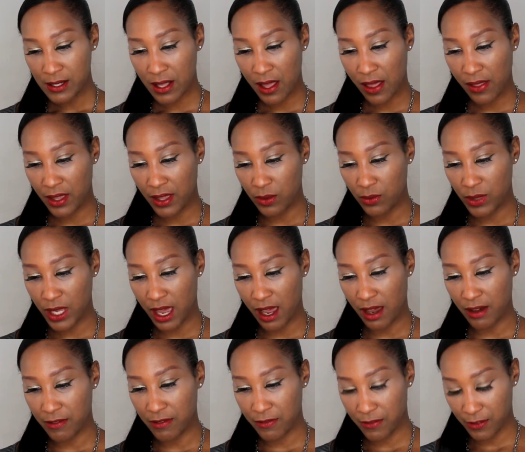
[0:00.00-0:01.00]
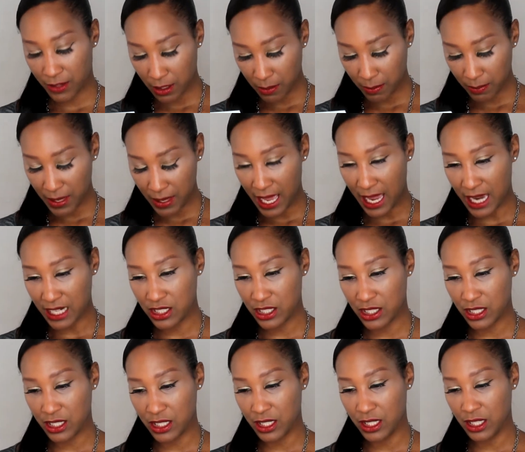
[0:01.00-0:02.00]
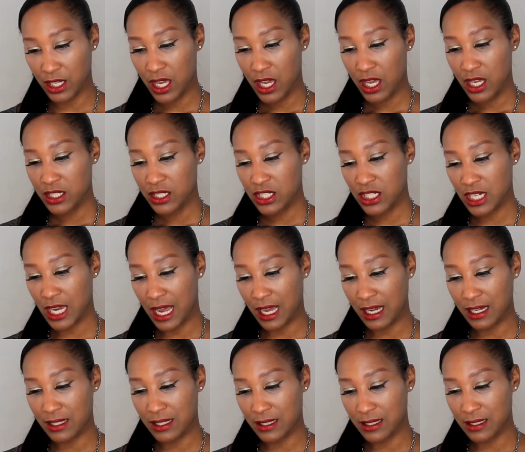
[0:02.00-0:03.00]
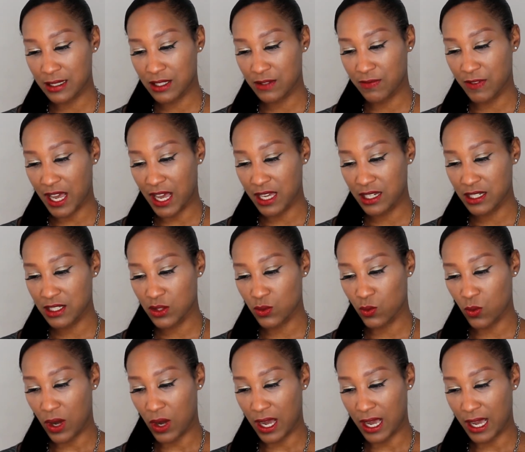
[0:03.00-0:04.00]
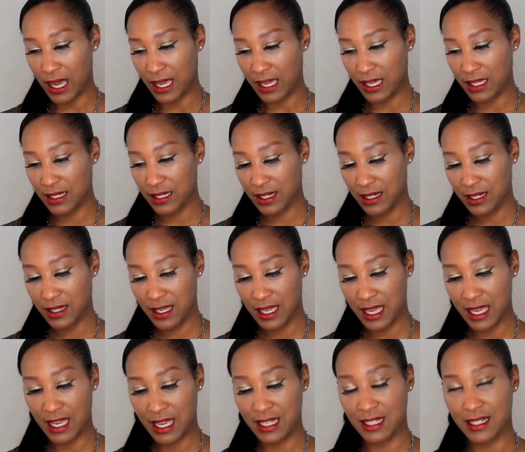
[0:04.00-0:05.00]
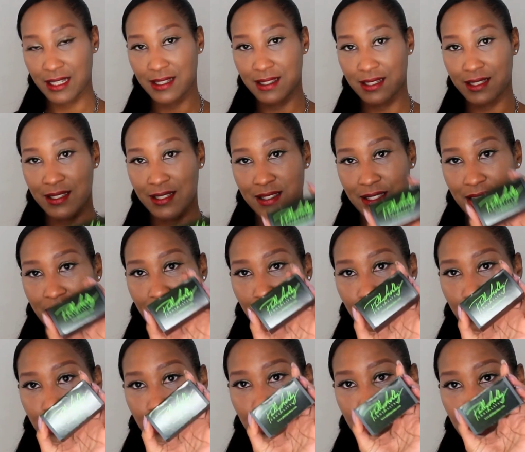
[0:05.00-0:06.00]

And then we have Philip Ashley Chocolate Spinus Wine. And it is edible.